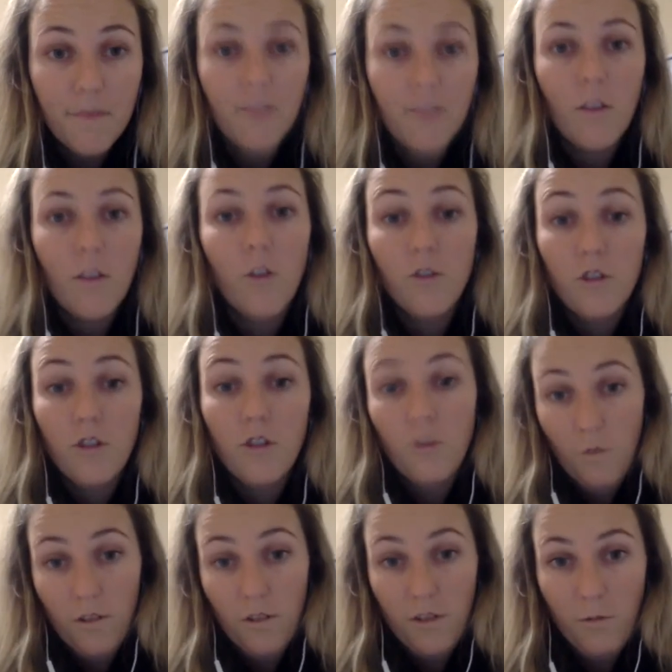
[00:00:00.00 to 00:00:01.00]
or do
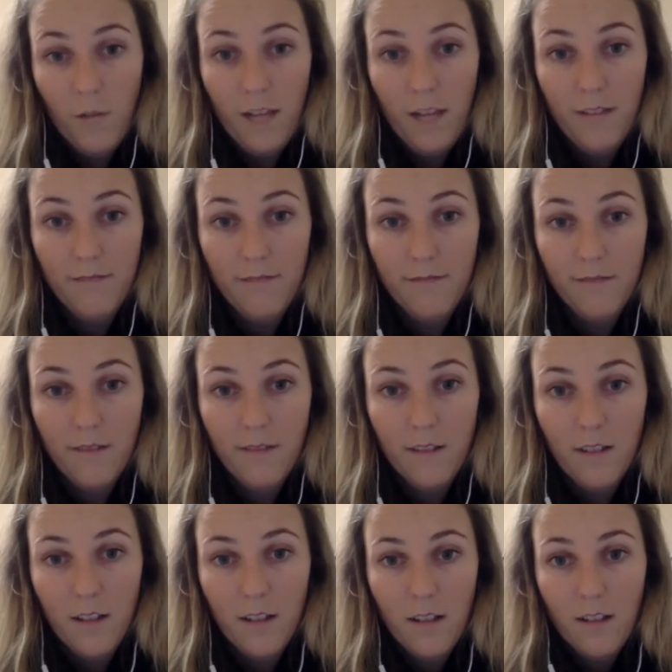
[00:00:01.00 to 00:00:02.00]
you want to win?
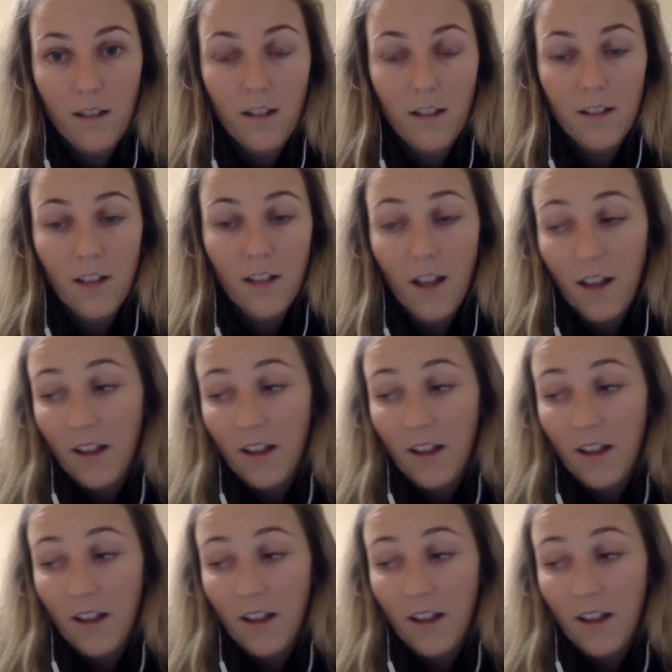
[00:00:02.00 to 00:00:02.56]
Because,